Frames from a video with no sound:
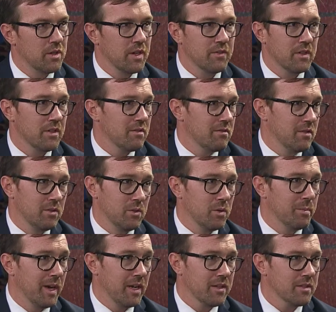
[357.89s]
You have to do a
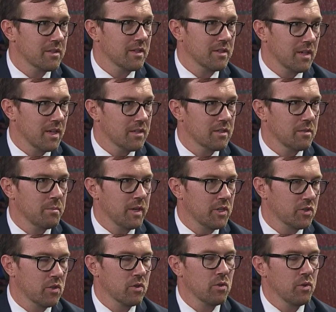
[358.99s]
balancing test and make
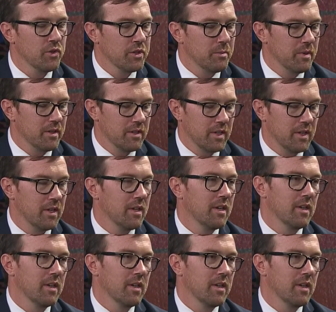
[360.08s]
sure ultimately,